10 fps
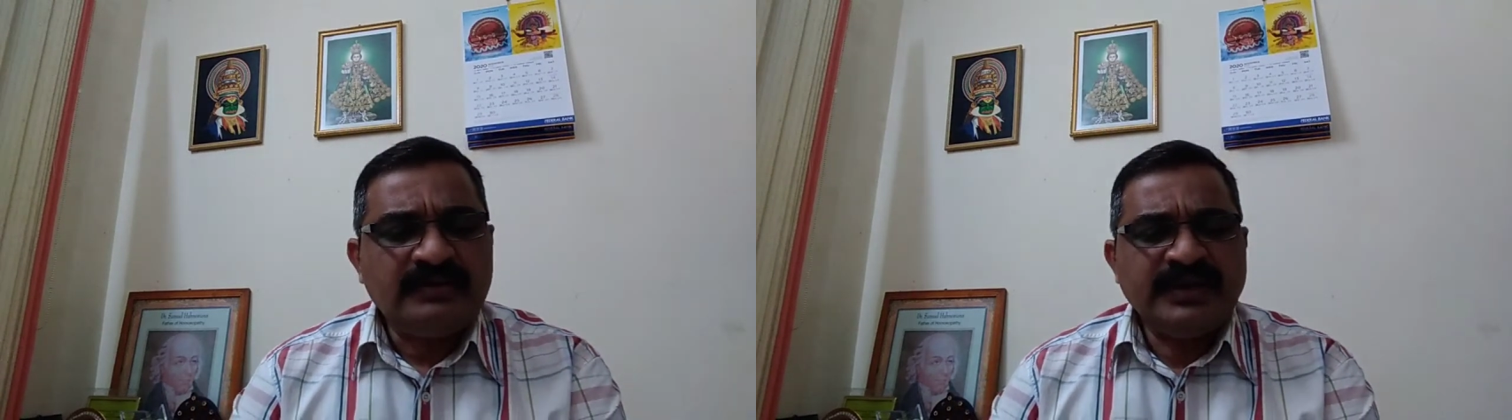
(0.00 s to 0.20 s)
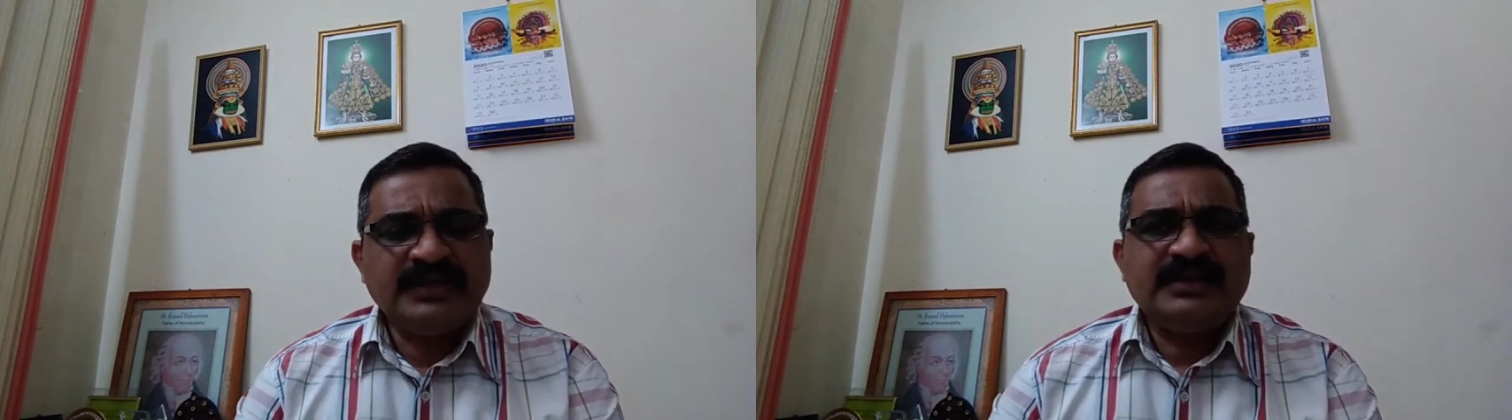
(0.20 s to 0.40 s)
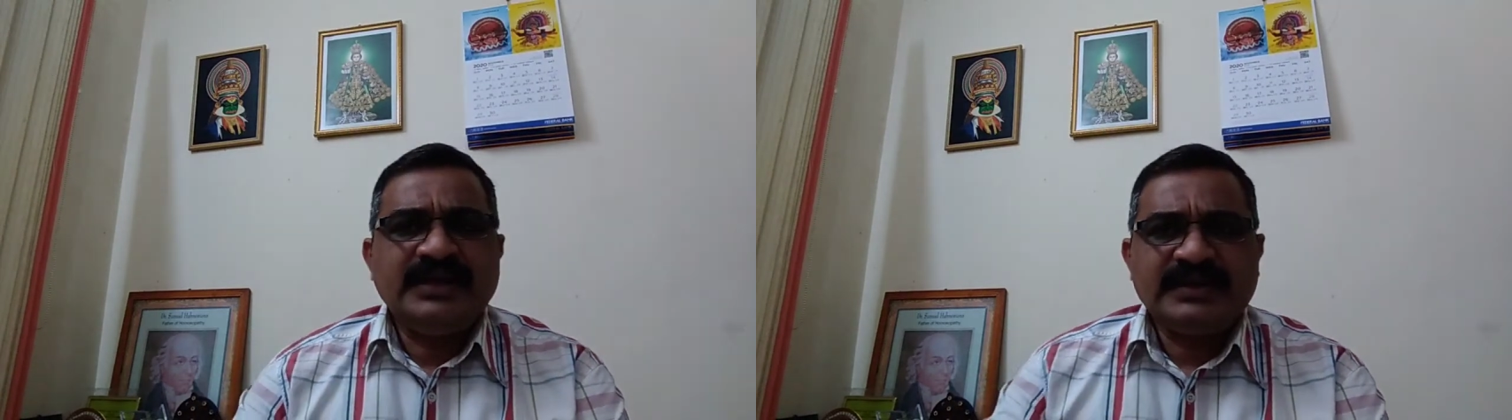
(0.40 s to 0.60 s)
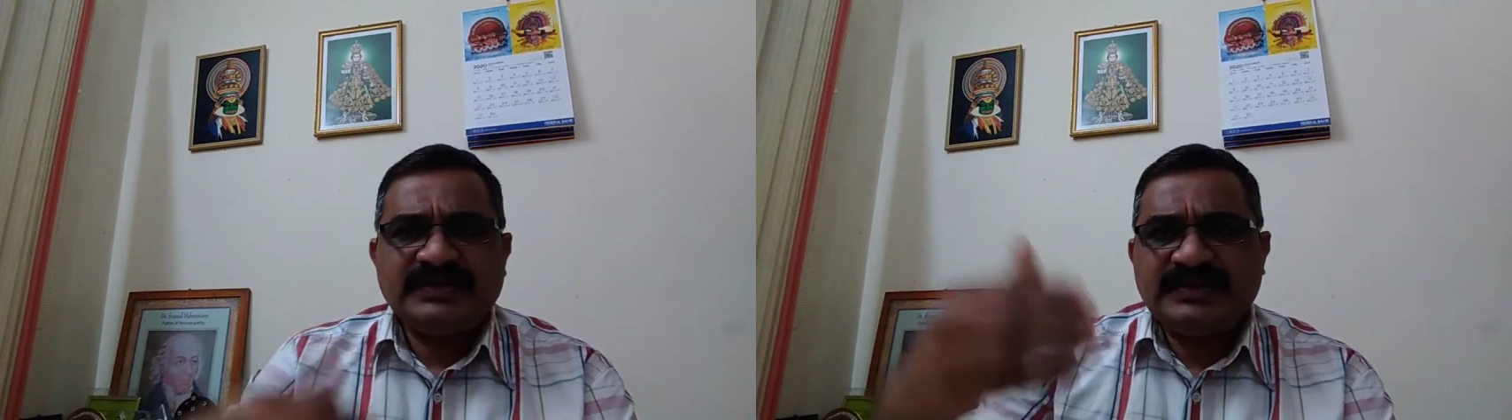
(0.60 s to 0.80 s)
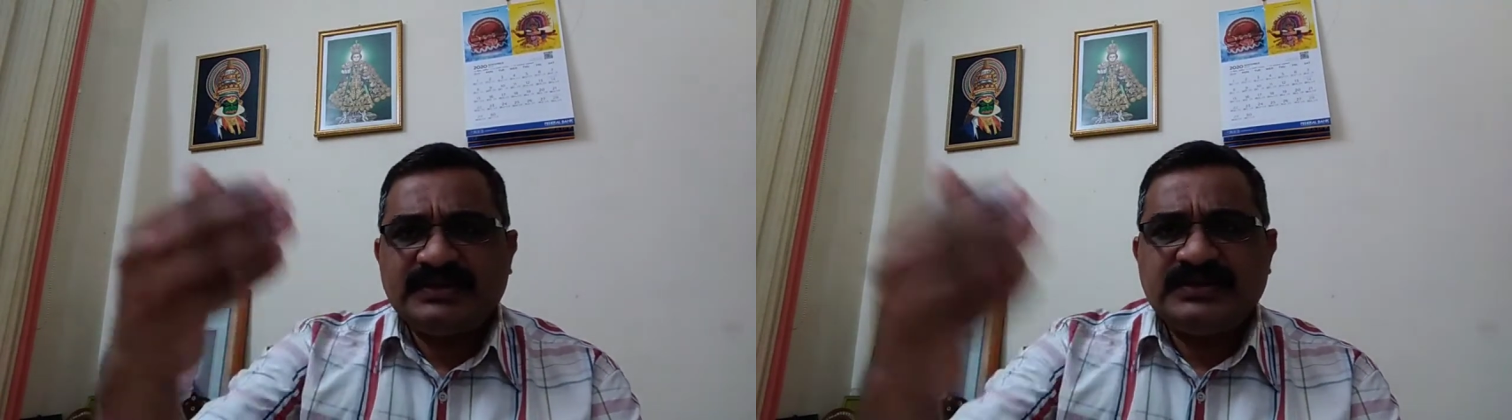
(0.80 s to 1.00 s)
Then the
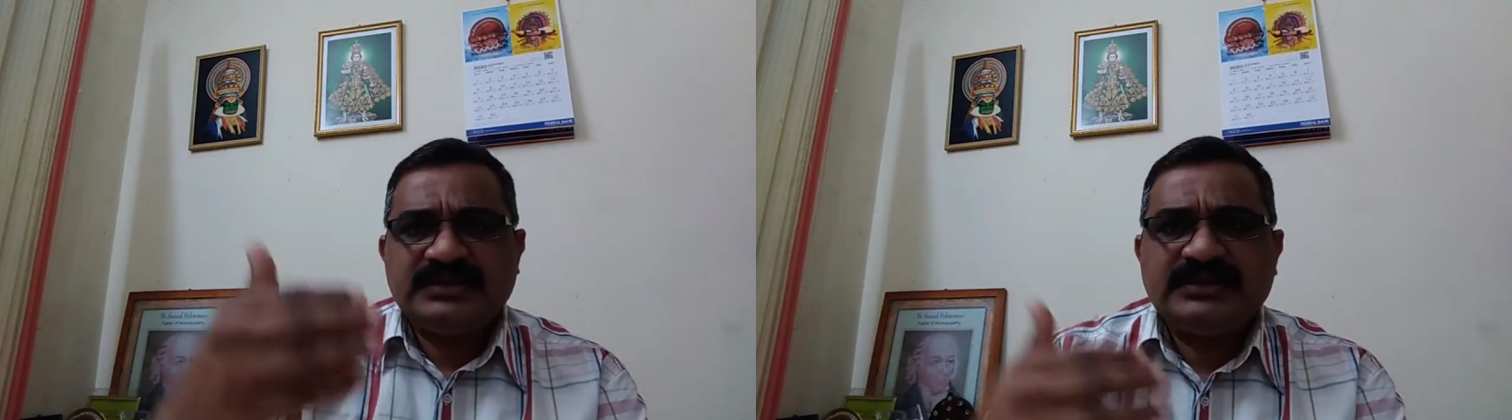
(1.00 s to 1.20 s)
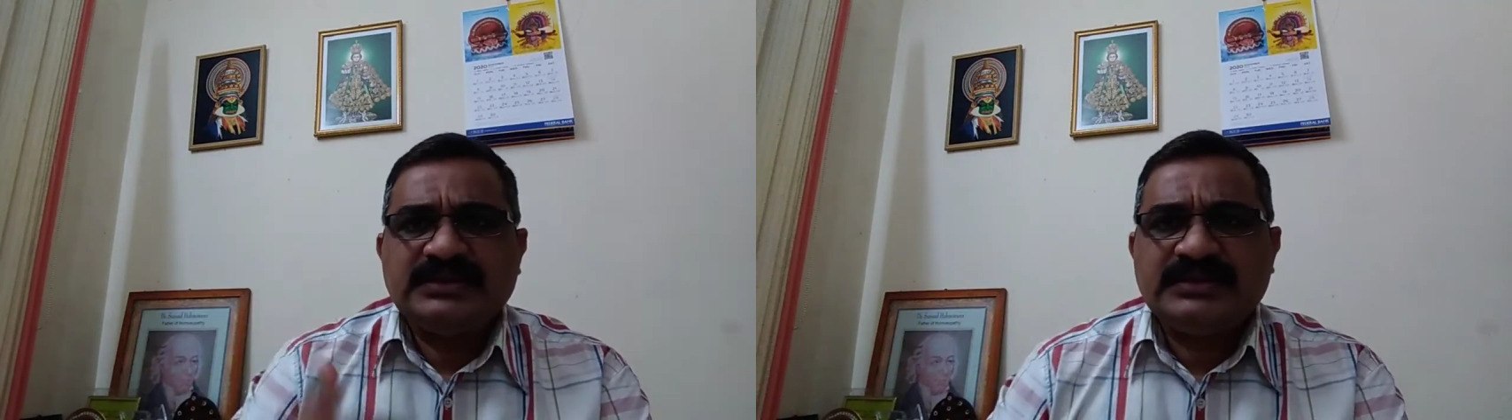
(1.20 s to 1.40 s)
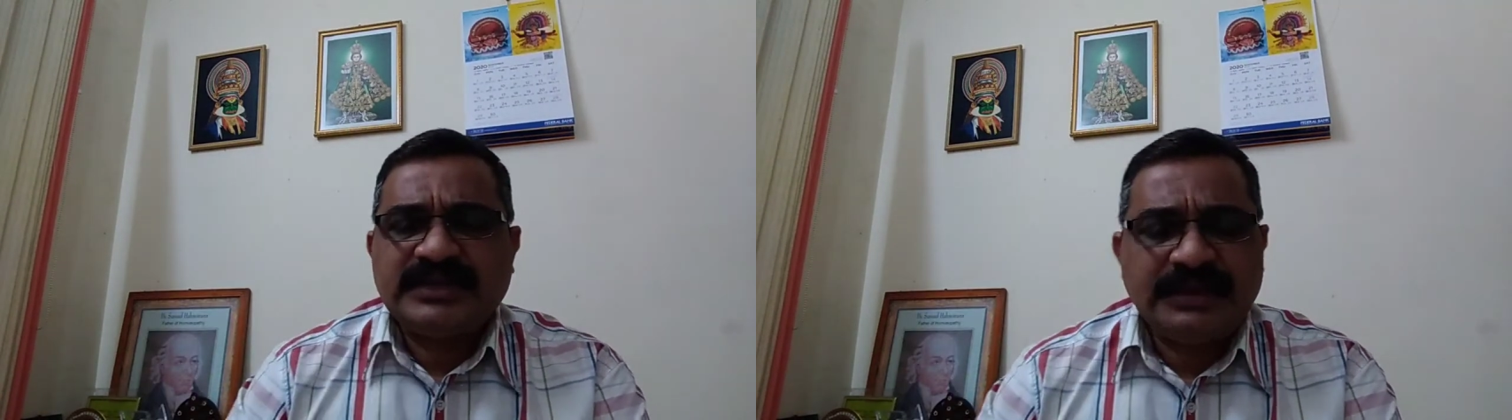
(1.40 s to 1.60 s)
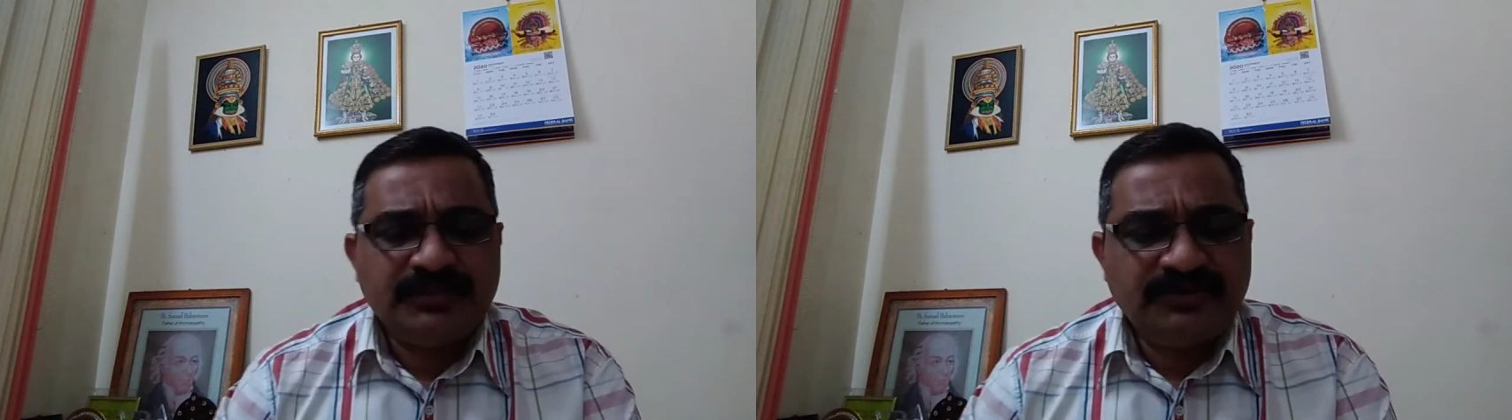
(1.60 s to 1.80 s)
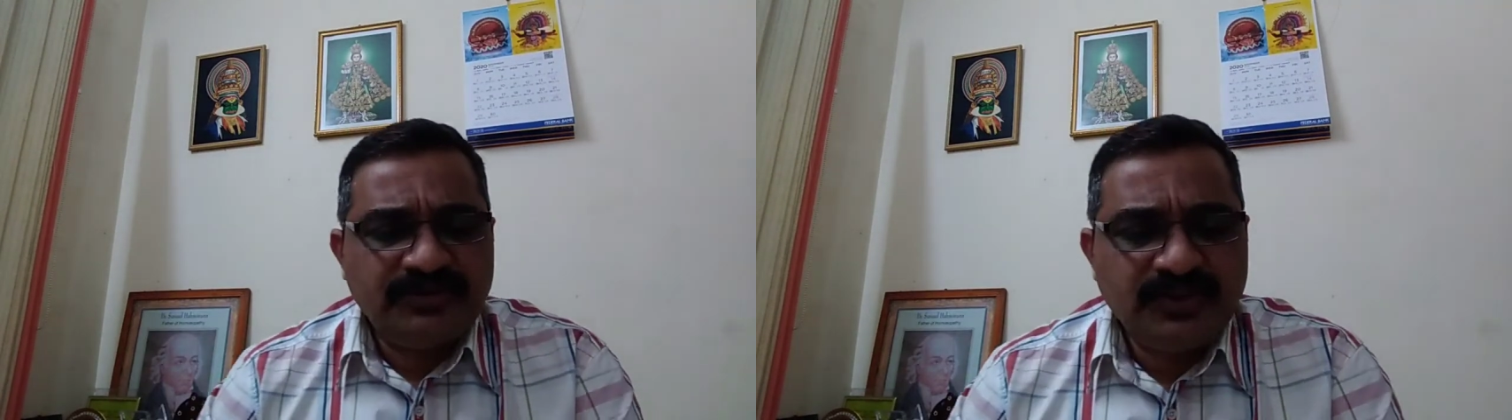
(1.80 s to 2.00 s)
next type of